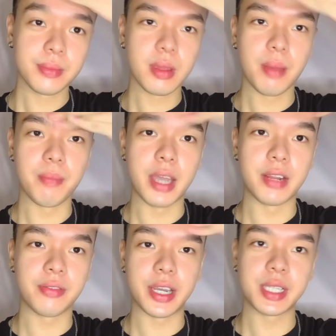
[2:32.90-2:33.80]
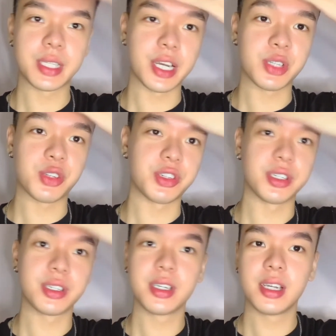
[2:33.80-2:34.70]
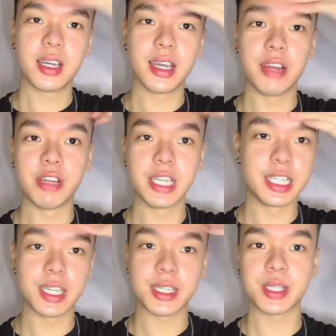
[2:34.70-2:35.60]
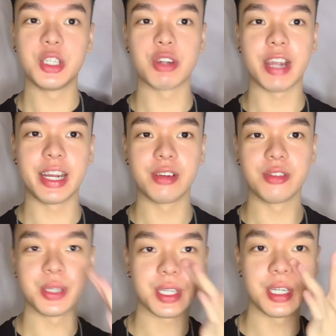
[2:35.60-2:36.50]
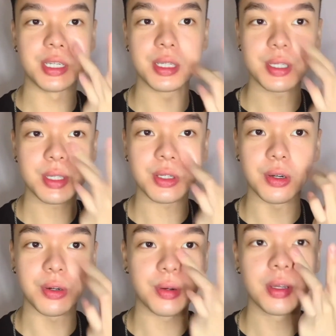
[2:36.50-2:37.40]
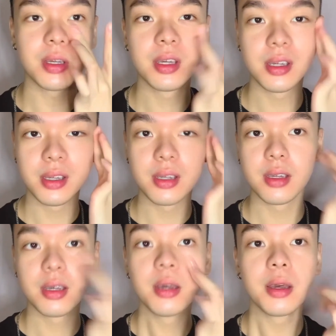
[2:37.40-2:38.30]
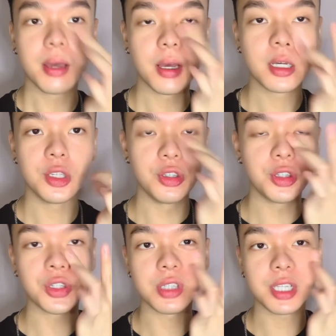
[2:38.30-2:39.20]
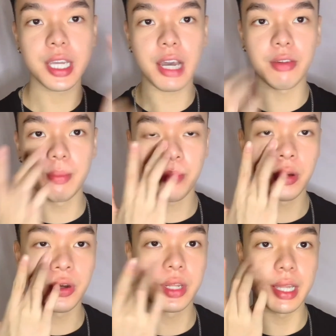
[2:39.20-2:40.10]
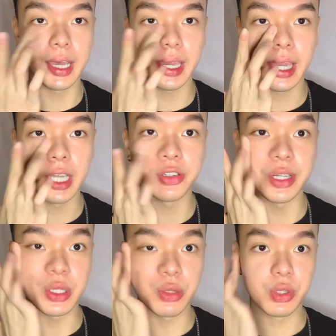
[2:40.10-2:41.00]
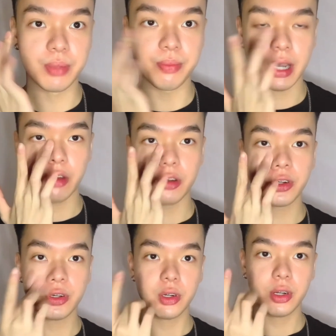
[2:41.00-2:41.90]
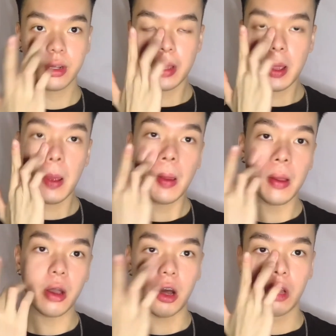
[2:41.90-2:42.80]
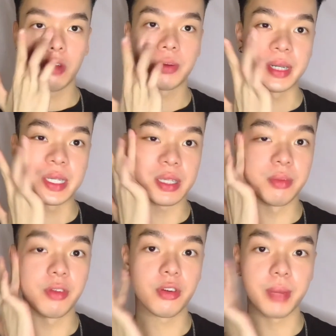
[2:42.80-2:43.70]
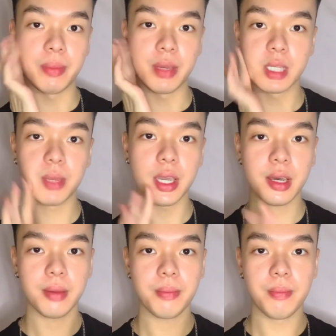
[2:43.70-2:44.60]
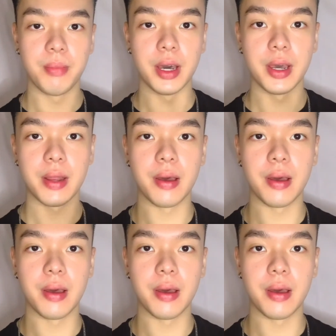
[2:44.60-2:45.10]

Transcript: mattifying texture and really does dry down your skin. So usually I would put a translucent powder all over my skin before my base makeup, but